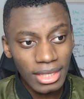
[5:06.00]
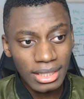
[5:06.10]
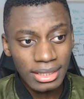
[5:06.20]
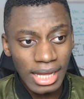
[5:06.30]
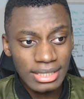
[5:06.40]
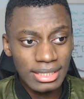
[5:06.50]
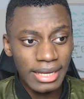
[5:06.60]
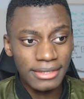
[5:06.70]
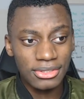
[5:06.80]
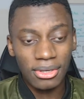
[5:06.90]
That's
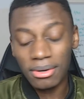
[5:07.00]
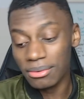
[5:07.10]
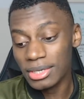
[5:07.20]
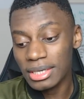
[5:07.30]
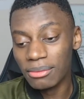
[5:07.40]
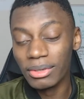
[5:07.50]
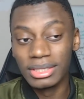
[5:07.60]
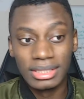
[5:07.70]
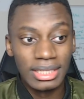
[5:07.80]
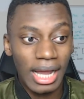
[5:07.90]
it. So
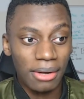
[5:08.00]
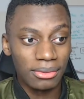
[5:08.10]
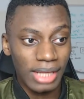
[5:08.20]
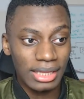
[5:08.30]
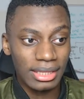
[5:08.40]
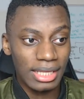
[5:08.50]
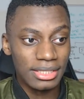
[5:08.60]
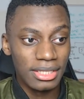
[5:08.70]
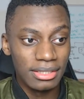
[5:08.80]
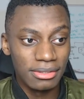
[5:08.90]
with Thiago
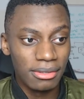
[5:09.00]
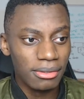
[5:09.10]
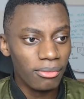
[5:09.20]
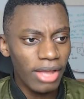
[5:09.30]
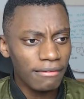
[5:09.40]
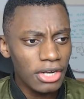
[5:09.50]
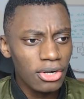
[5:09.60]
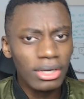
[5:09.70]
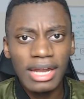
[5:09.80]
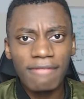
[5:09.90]
Dantas, we have a
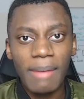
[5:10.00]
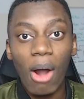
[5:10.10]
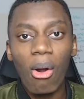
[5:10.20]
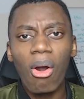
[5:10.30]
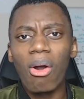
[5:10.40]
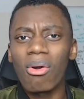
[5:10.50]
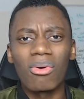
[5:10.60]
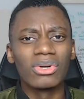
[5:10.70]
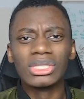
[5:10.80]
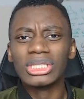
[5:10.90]
good left.
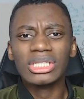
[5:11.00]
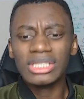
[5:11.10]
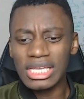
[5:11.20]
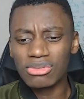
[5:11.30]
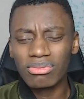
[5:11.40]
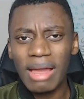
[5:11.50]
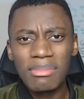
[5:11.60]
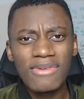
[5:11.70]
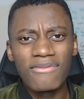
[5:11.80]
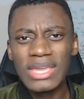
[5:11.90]
Oh, this
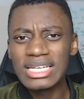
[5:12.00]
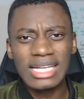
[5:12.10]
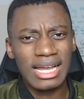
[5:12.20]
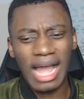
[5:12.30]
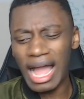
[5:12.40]
Remy Vitek.